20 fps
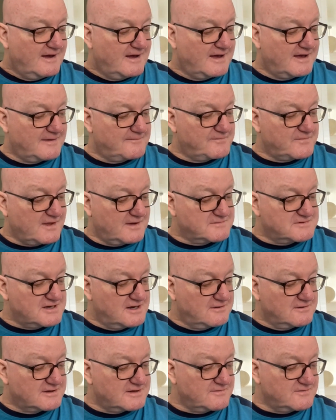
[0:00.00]
I'm
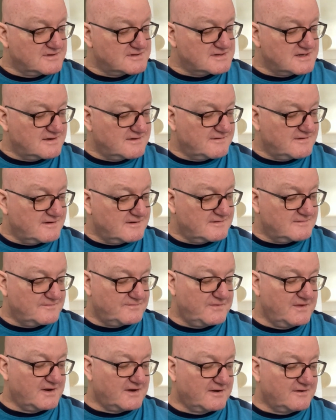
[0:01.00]
told it was
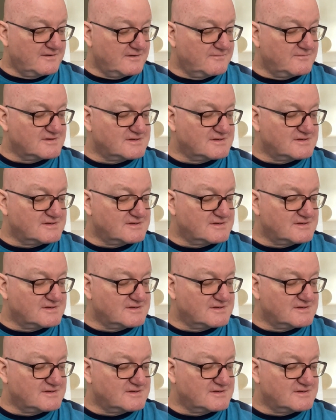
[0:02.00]
it